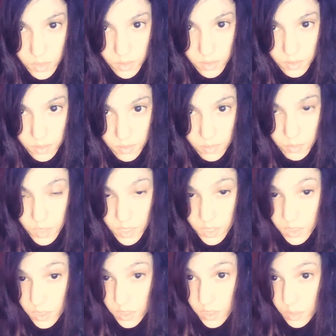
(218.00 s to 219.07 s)
which is
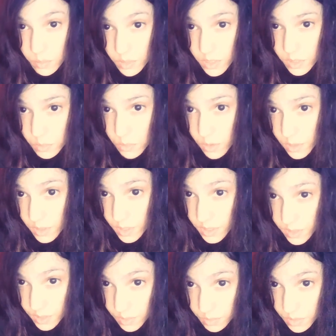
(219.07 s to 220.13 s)
so
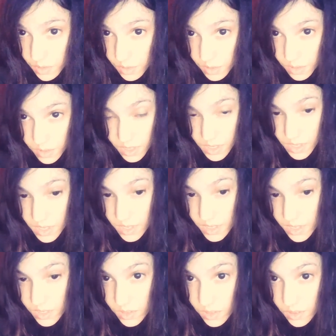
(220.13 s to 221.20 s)
emotionally
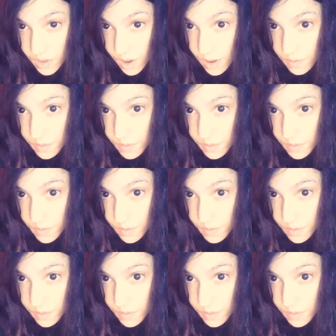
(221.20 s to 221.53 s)
entangled as an